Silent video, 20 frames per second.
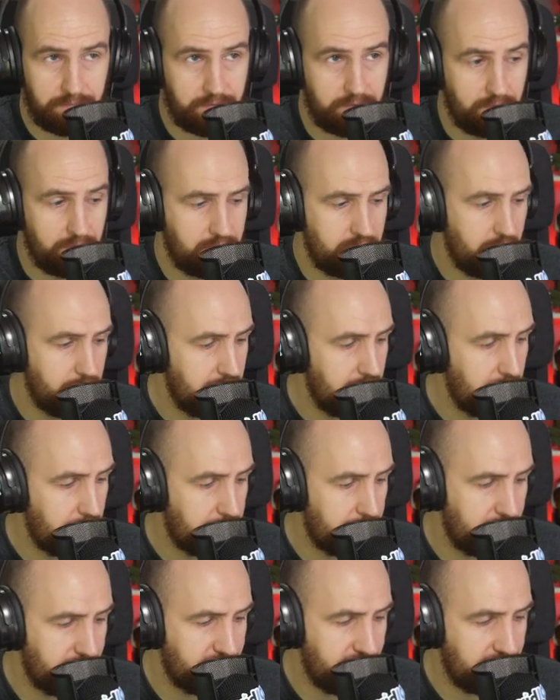So coming
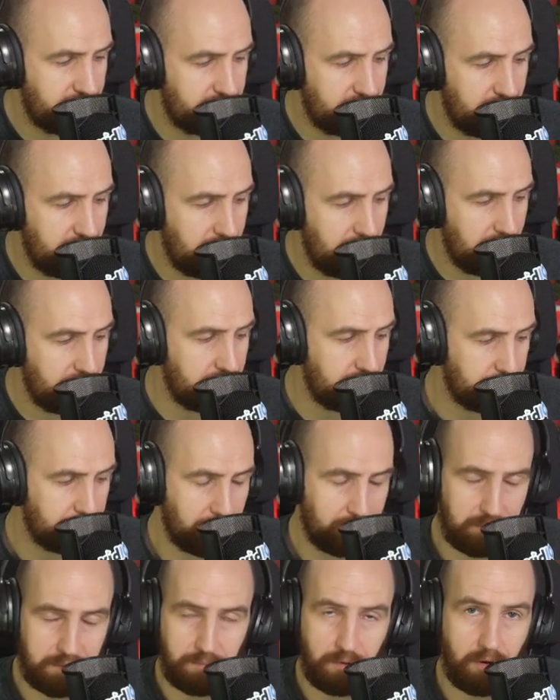up this year, there's
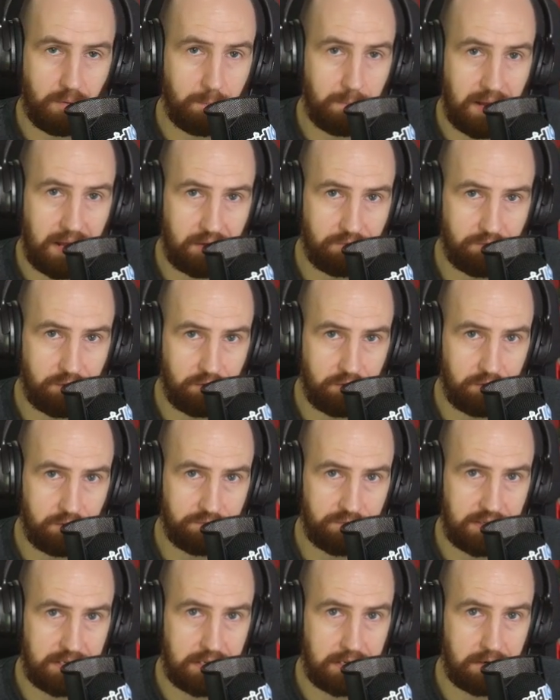probably more
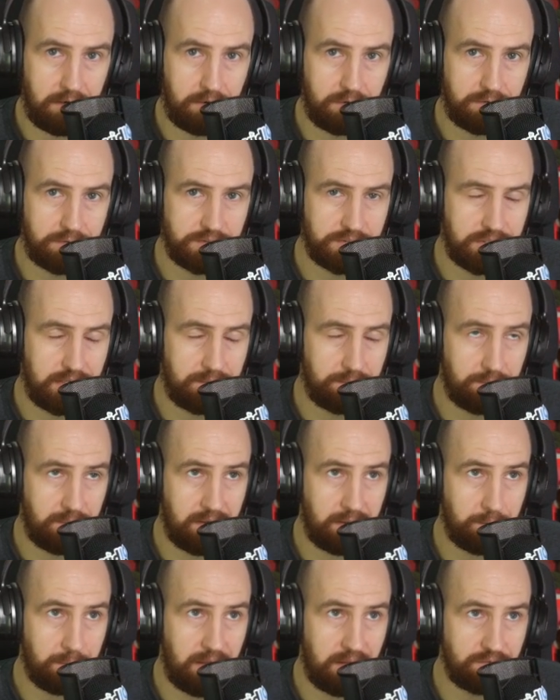Marvel videos, uh,
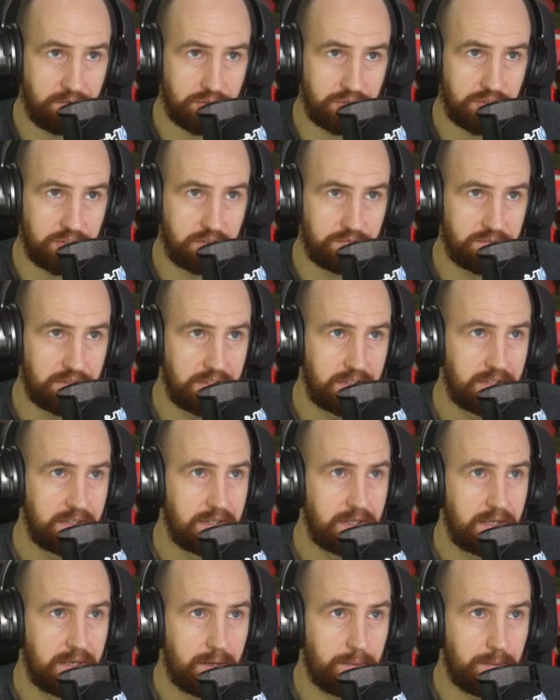Mar Marvel stuff.